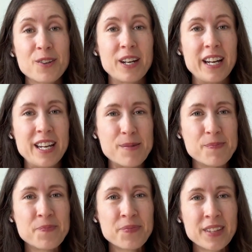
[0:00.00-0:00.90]
than I am.
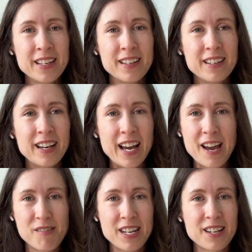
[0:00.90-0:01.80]
I
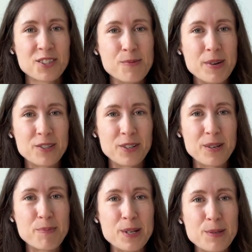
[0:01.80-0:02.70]
haven't actually measured
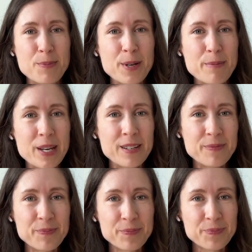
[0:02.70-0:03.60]
it, but it's pretty big.